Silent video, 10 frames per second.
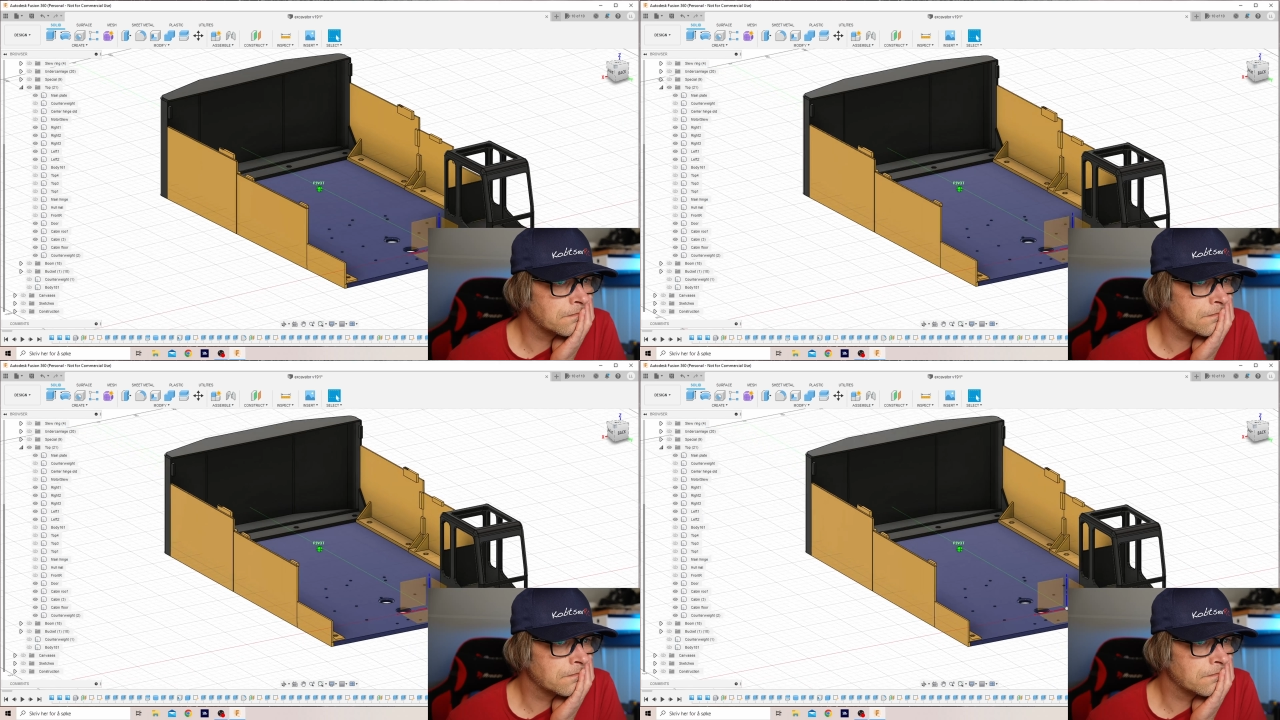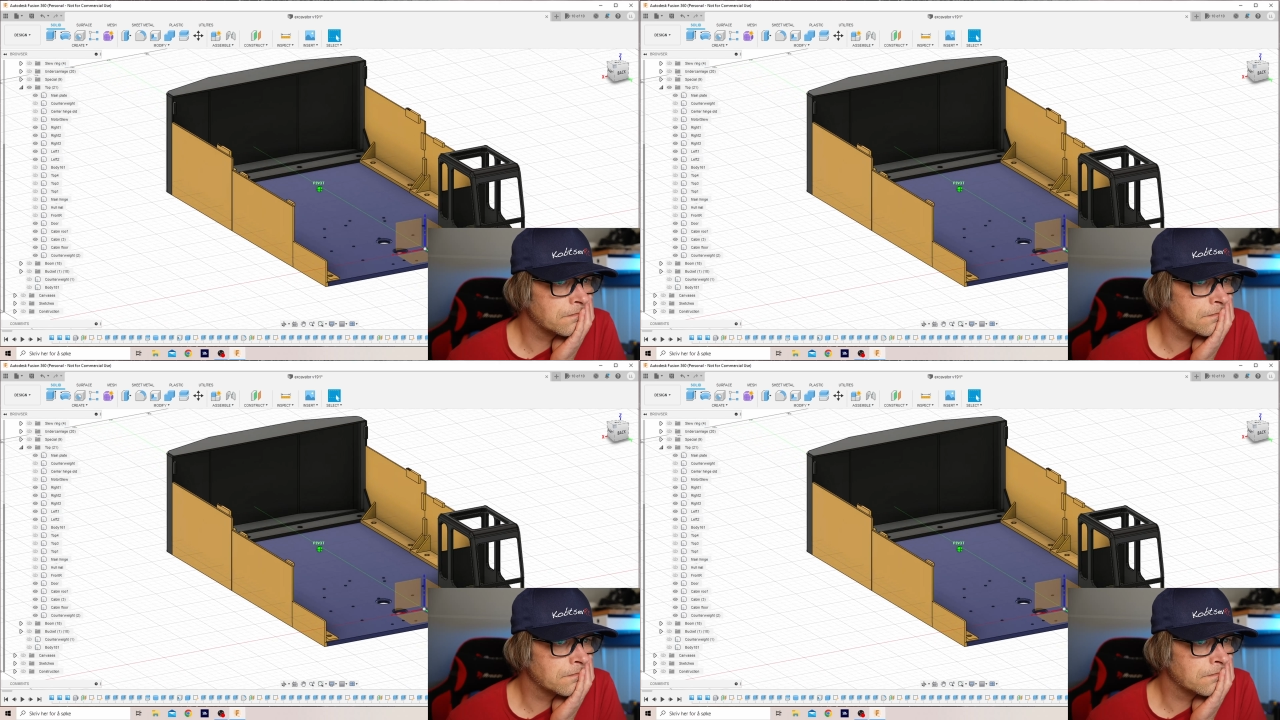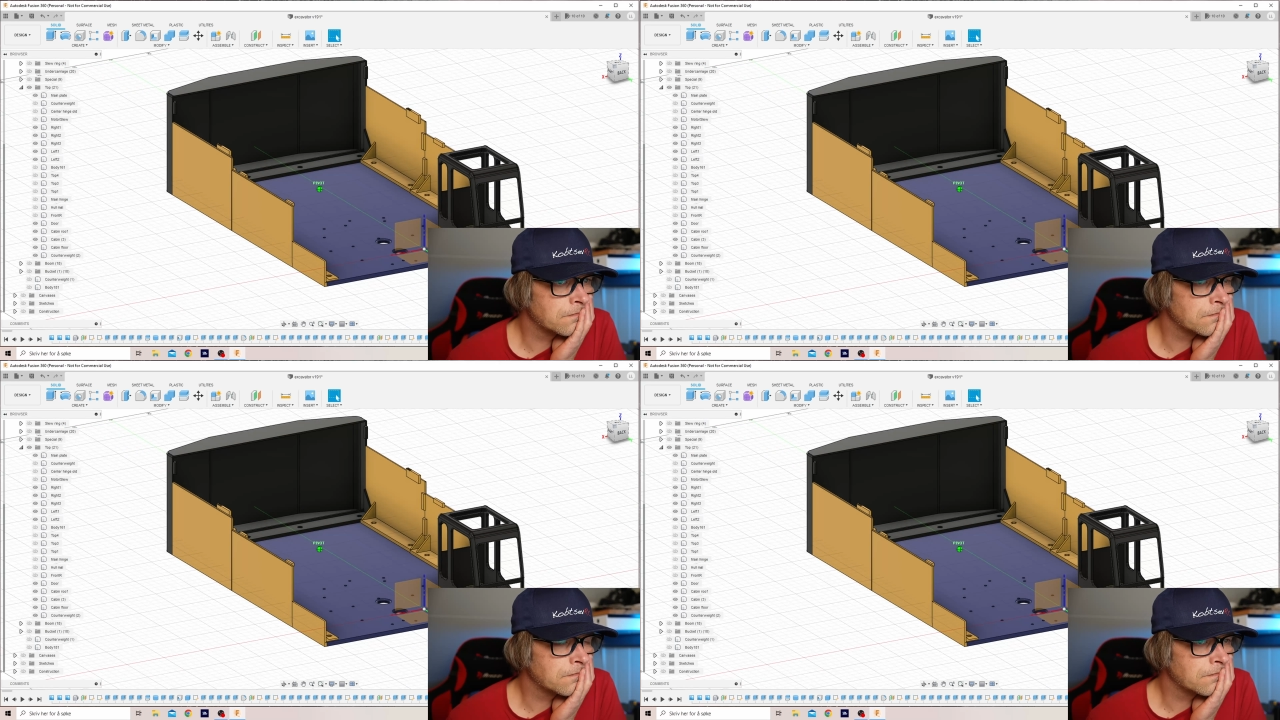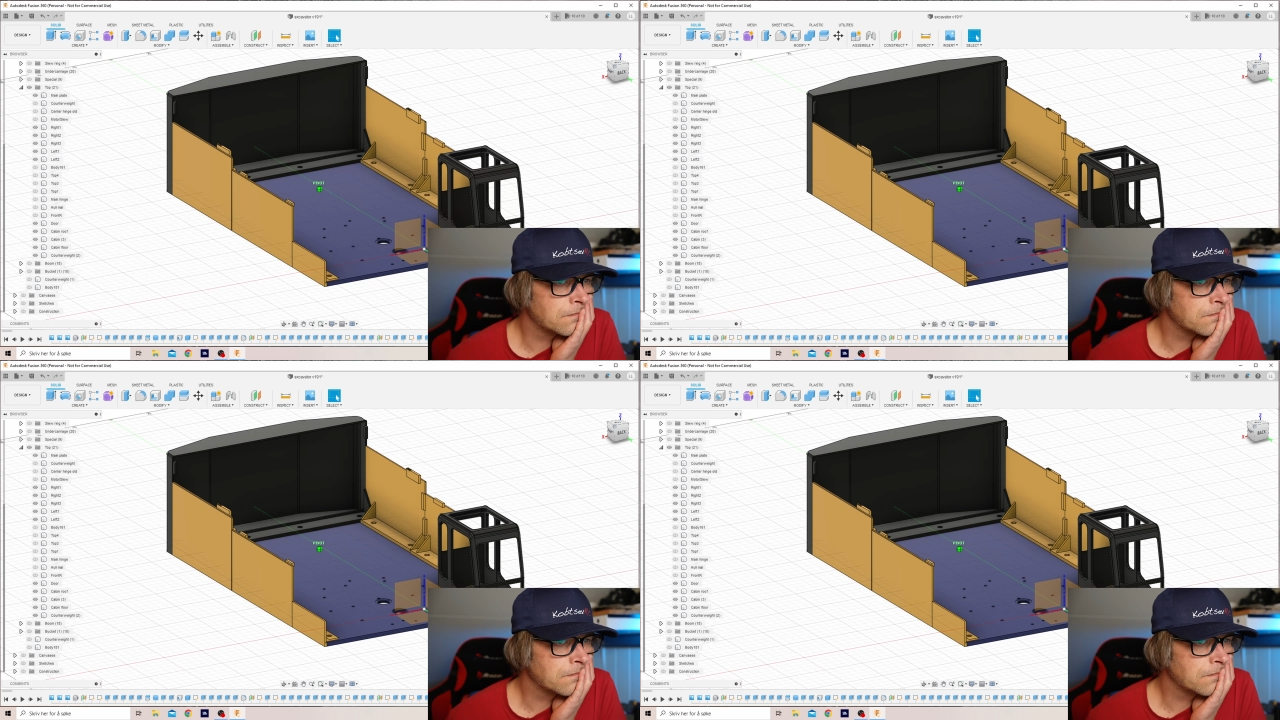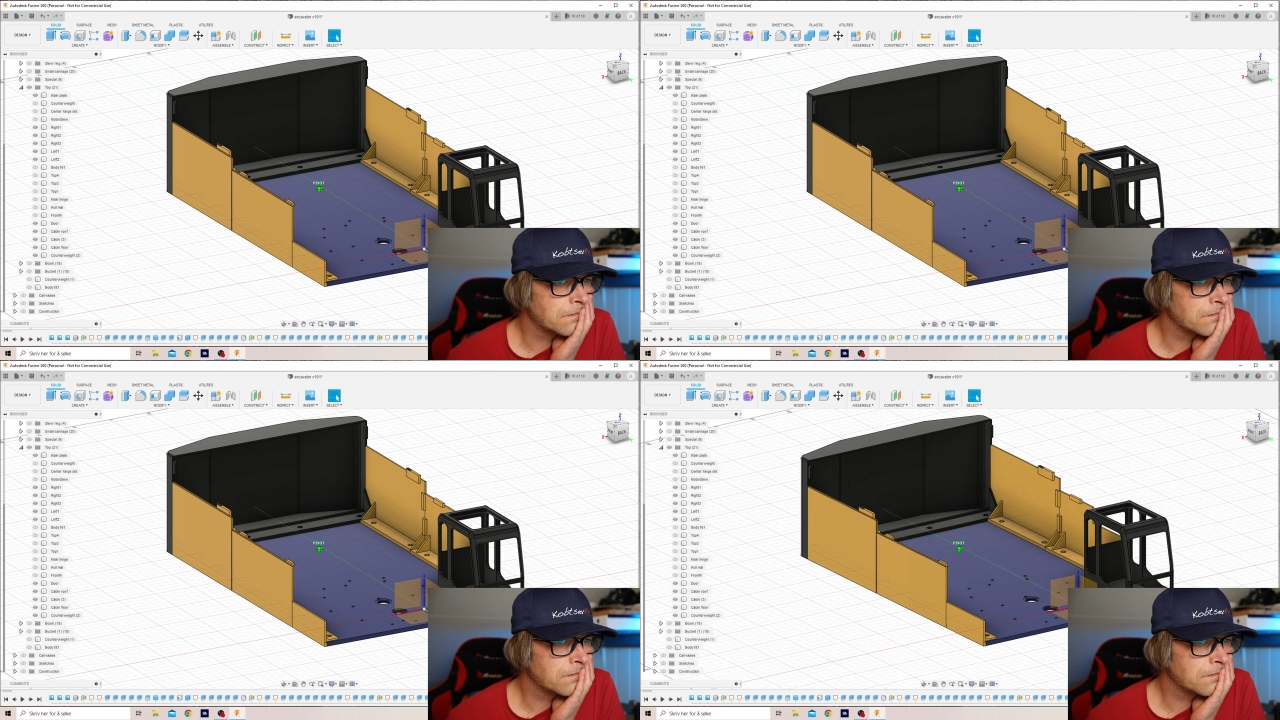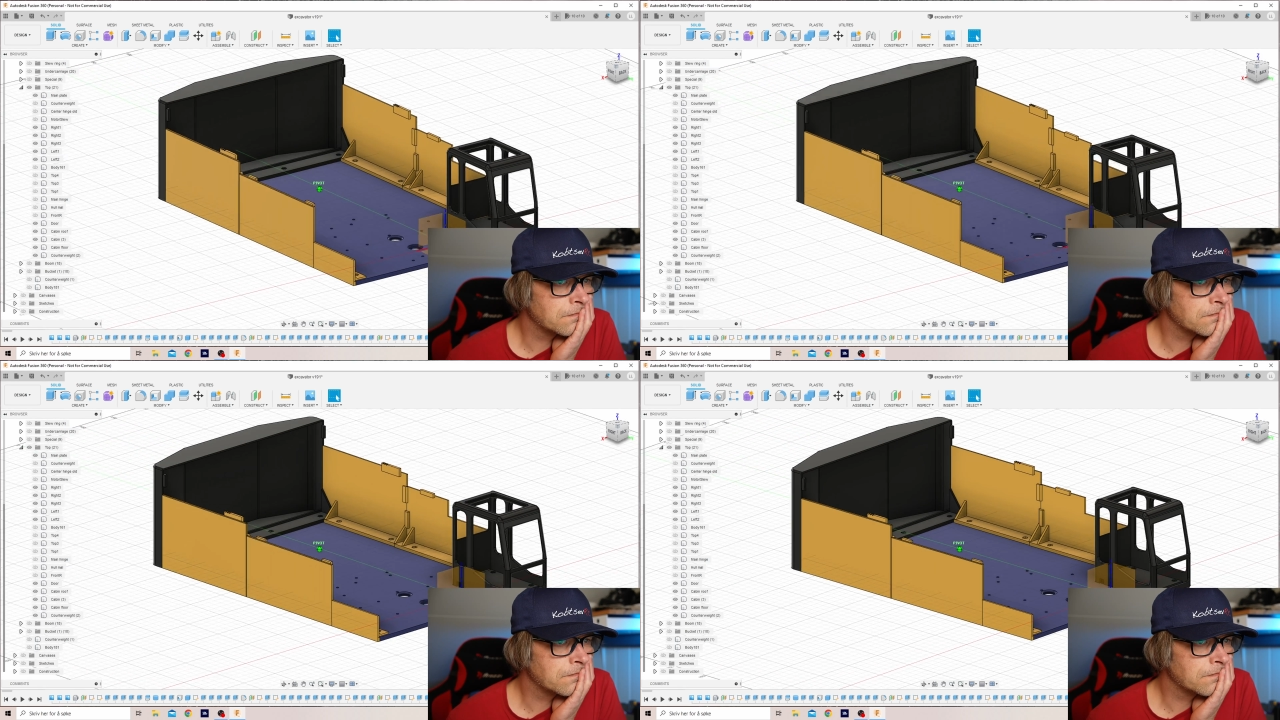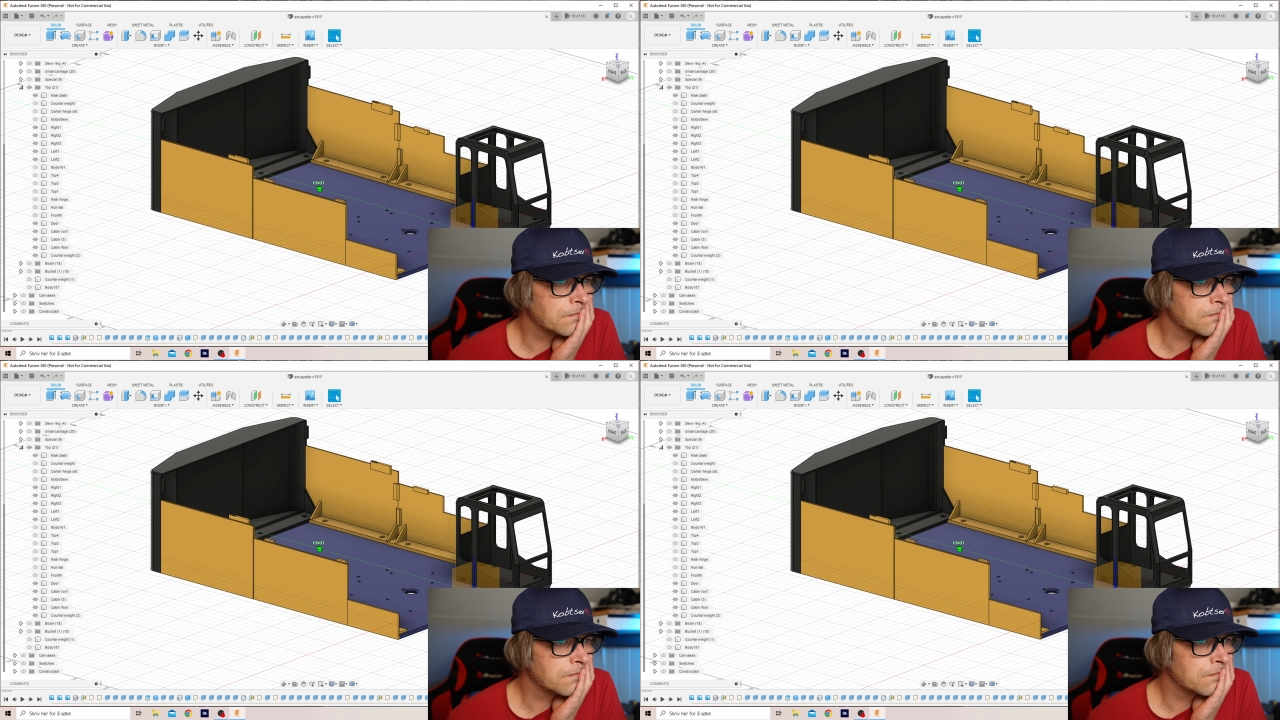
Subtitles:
Nobody speaks.